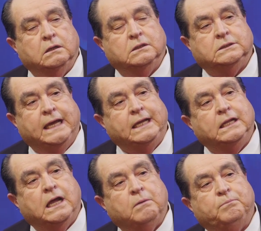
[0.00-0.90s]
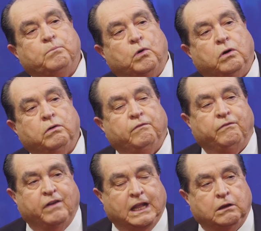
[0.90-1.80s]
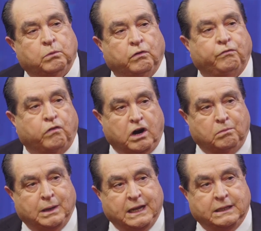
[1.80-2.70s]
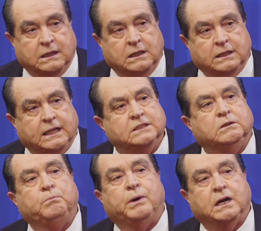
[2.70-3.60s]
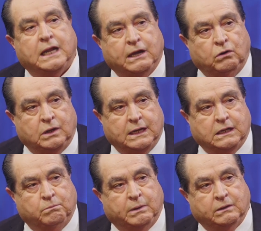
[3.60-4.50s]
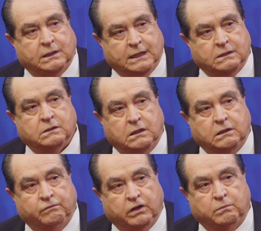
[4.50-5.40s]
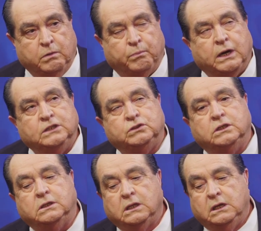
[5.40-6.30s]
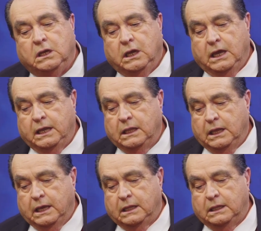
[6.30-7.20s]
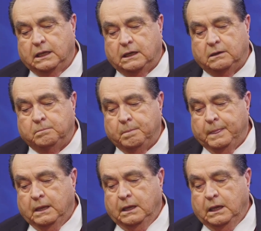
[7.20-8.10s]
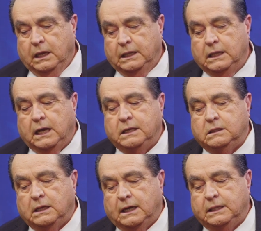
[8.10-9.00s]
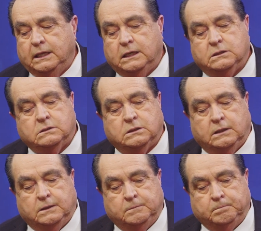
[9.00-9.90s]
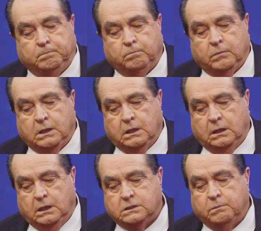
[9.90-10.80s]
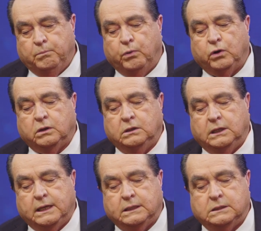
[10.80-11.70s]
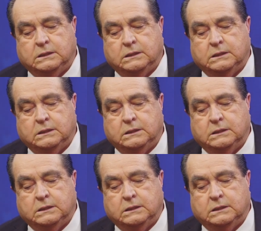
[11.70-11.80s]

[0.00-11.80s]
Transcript: taking up more valuable farmland. That's the part I don't like about that development project. And I think it's important that